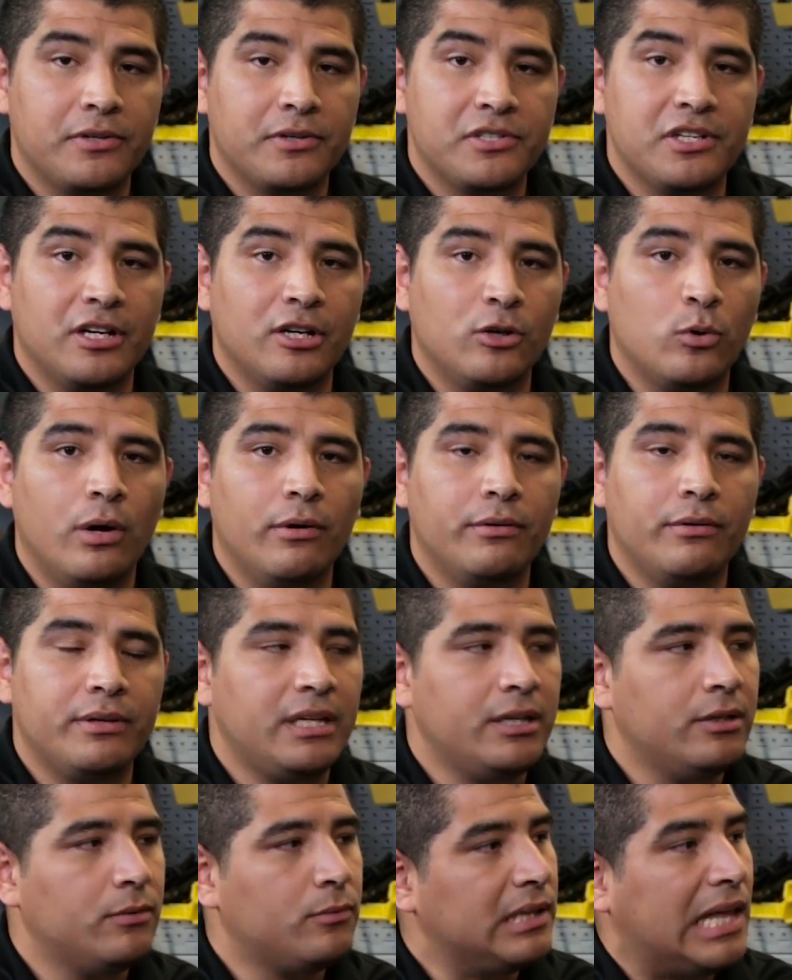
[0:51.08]
focusing on
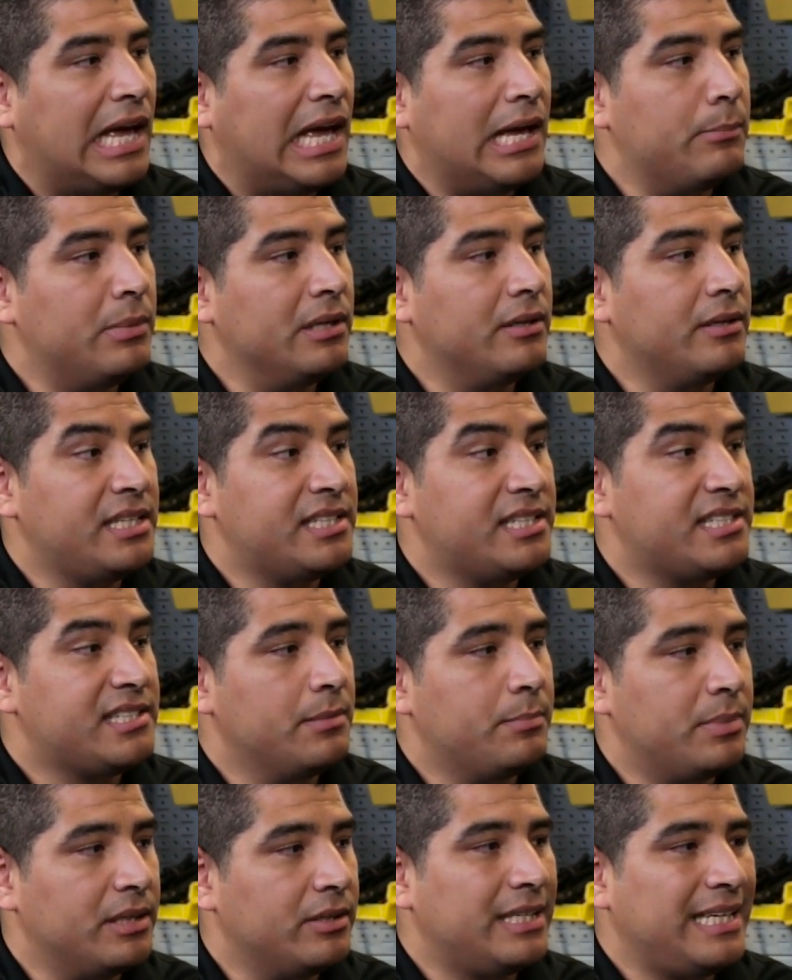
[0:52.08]
quality, reliability,
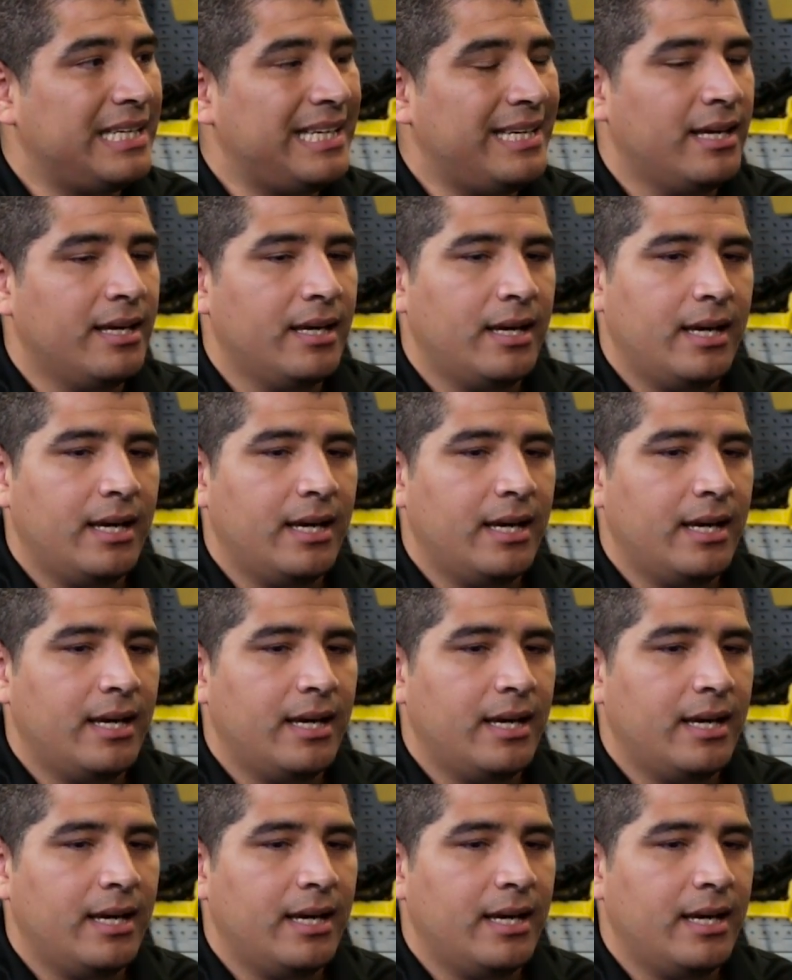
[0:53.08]
stability,